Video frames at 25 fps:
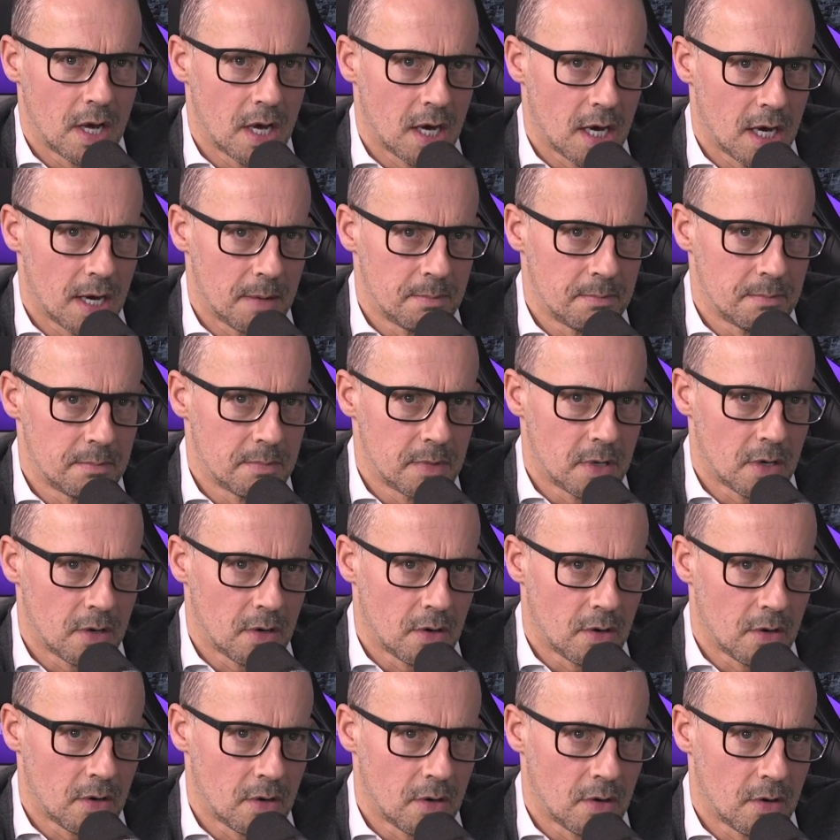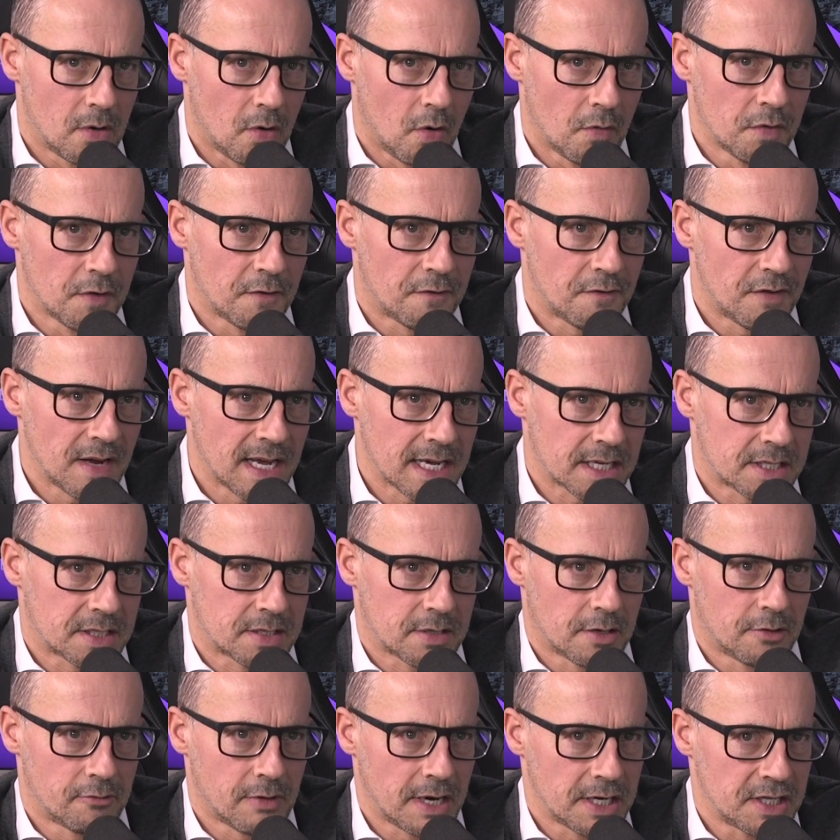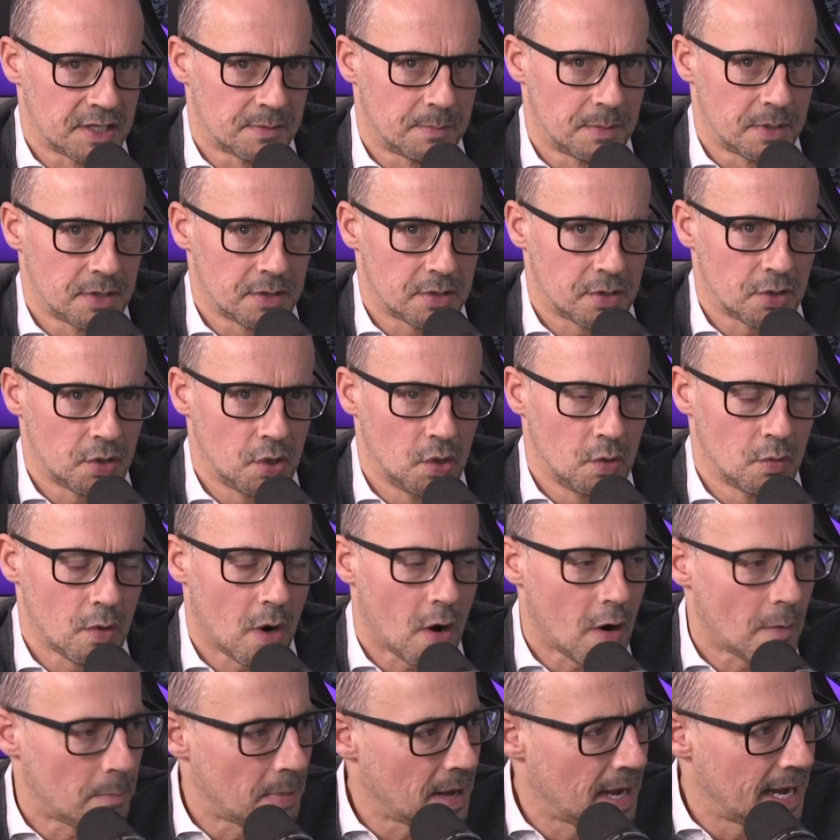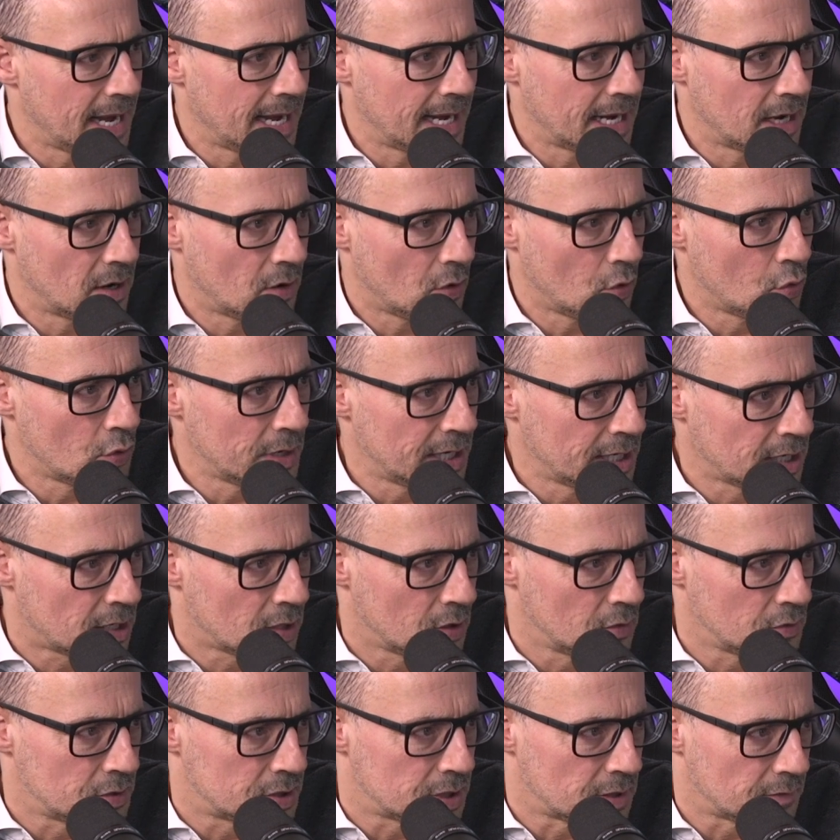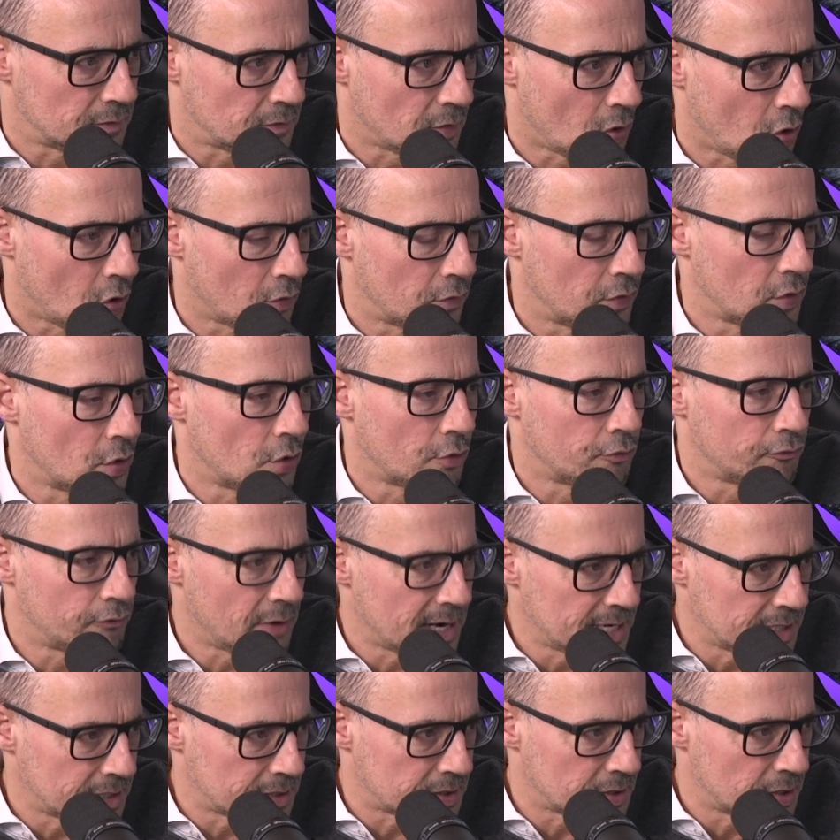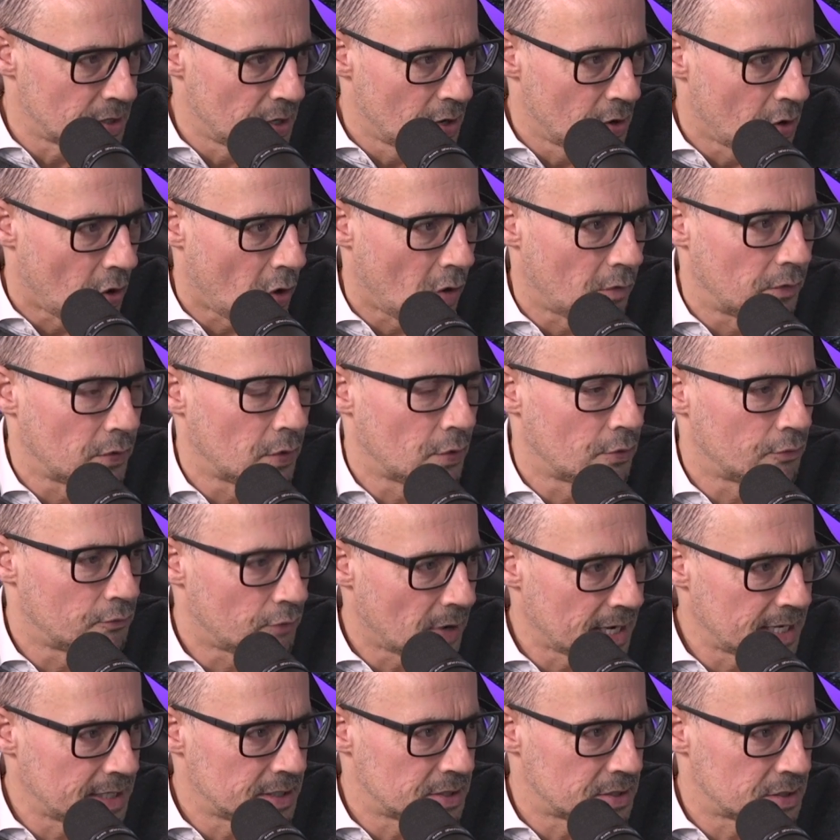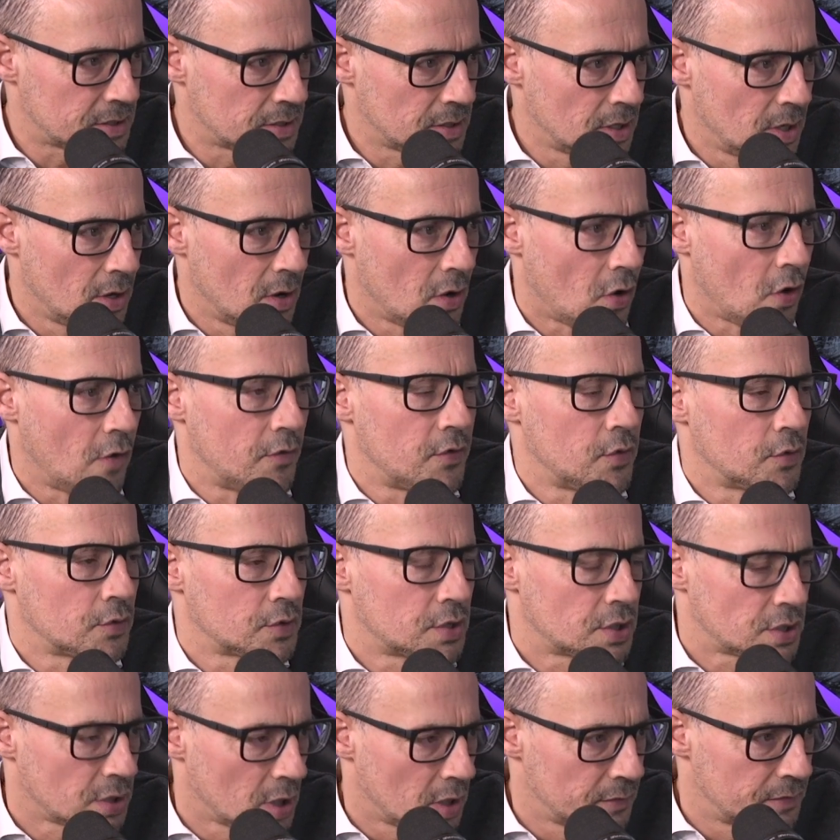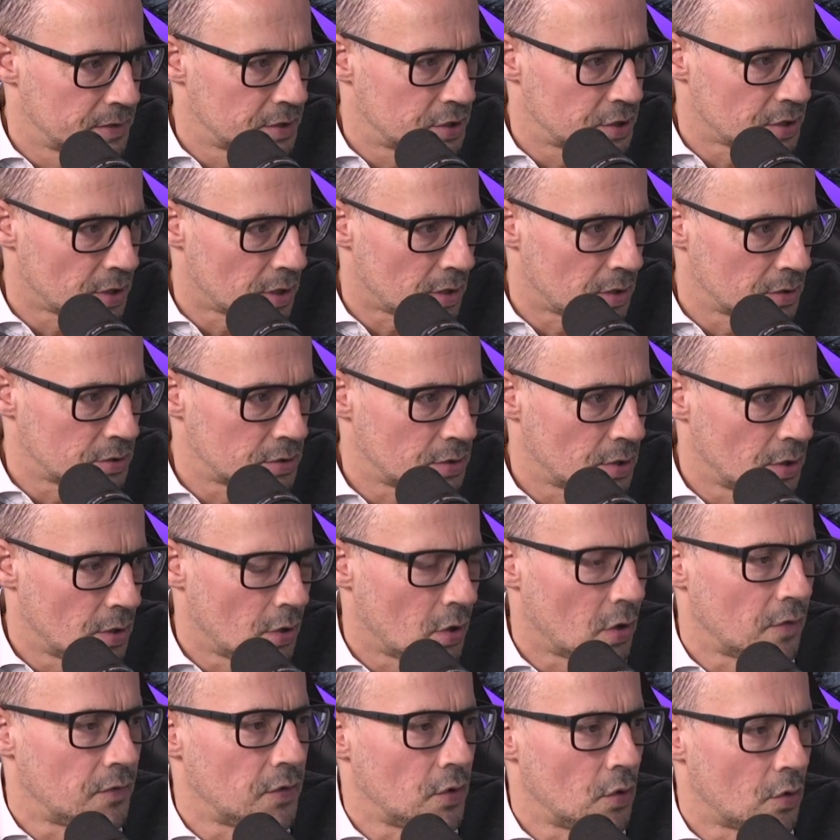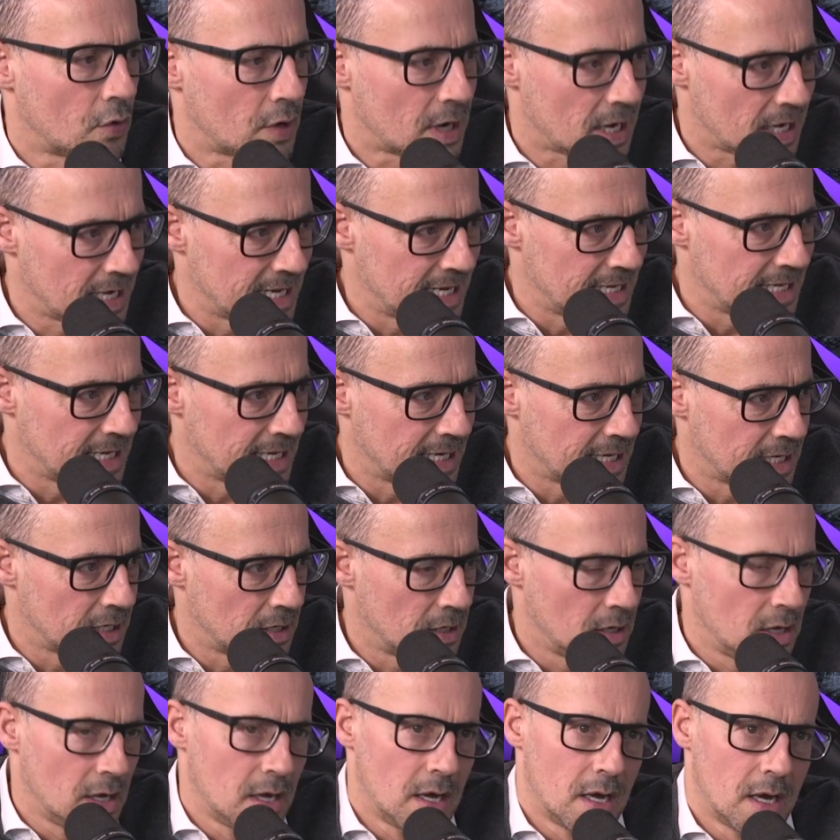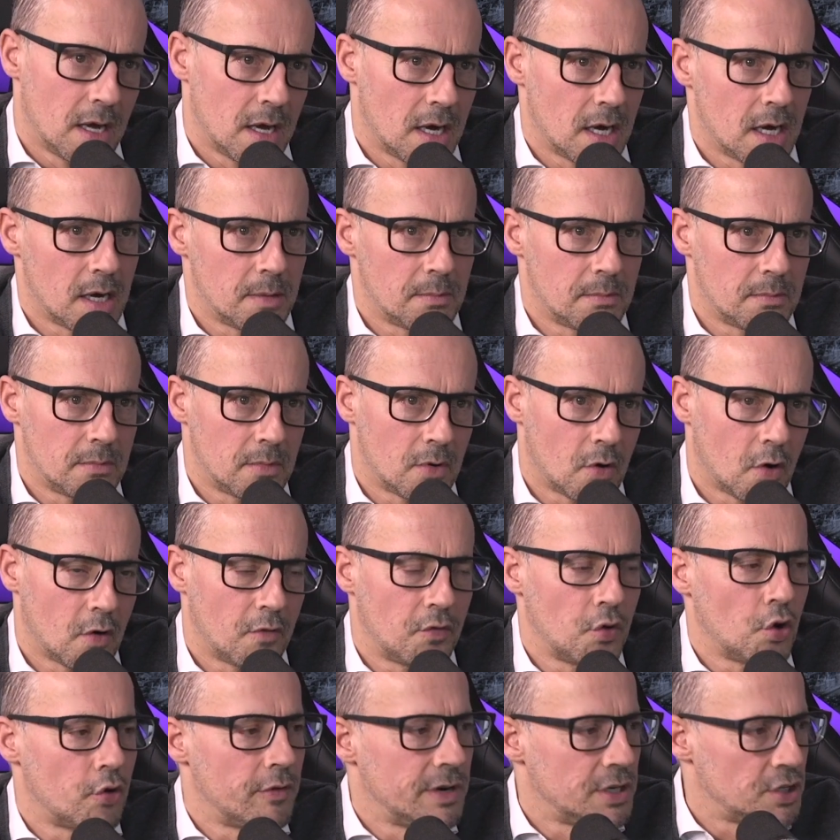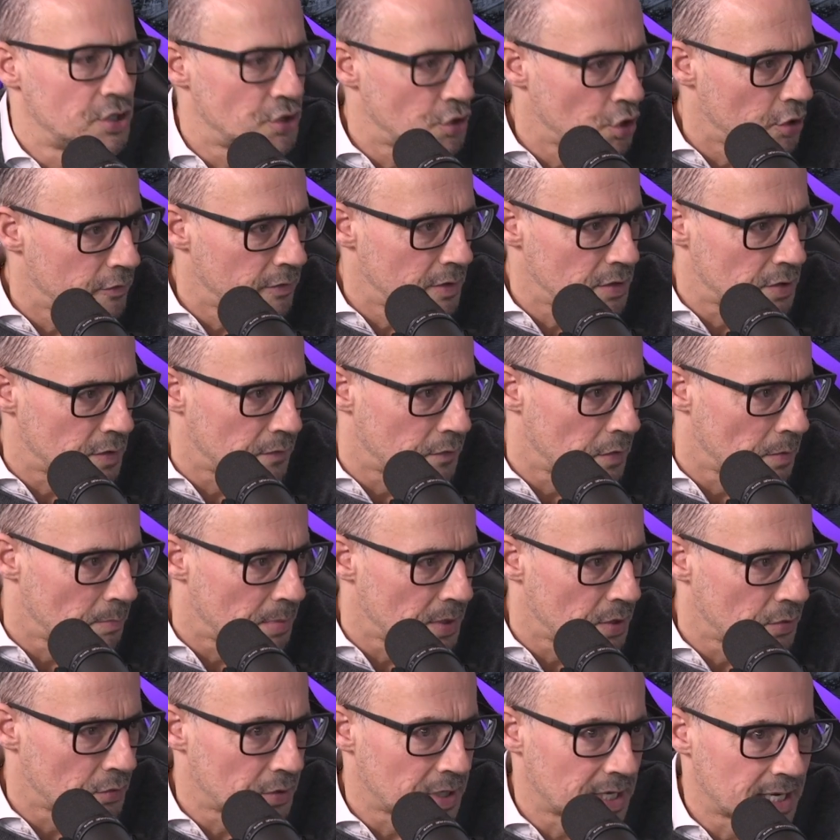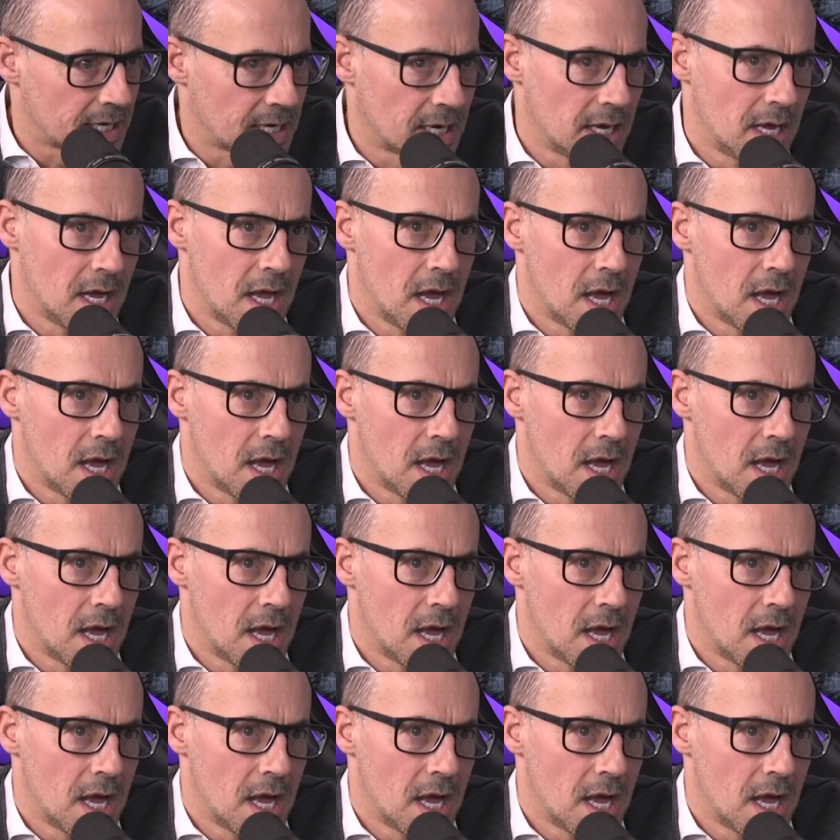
um, on the flex arrangement, you are paying all inclusive of your rent, of your rates, of your service charge, of your cleaning, um, of your insurance of the building.